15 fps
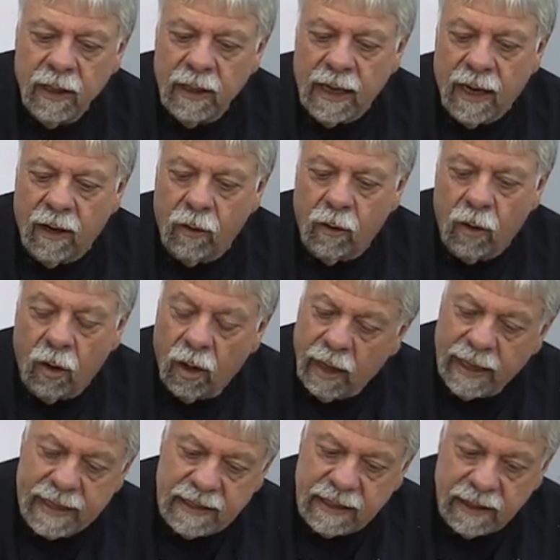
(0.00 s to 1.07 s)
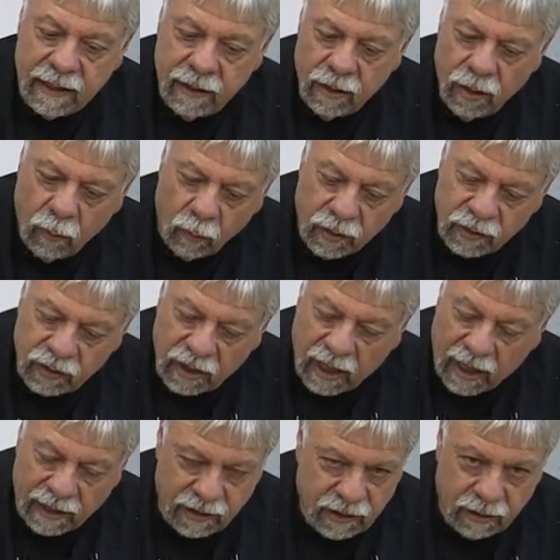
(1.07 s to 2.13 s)
Now all I did was
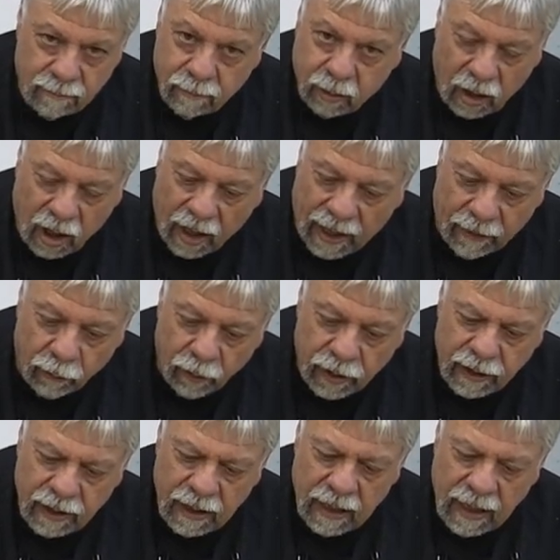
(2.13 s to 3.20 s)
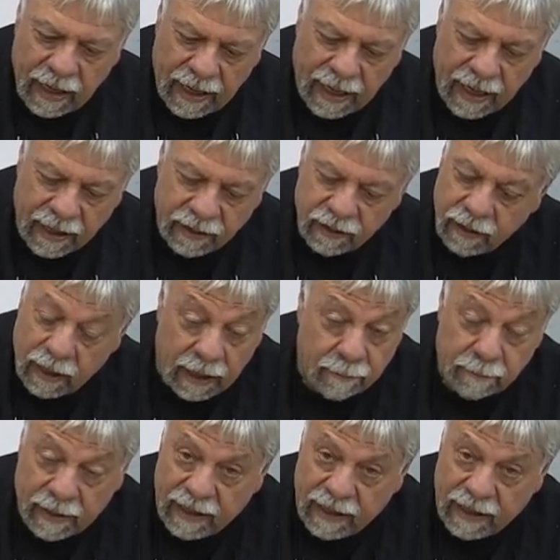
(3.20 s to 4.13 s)
cut some plywood and, and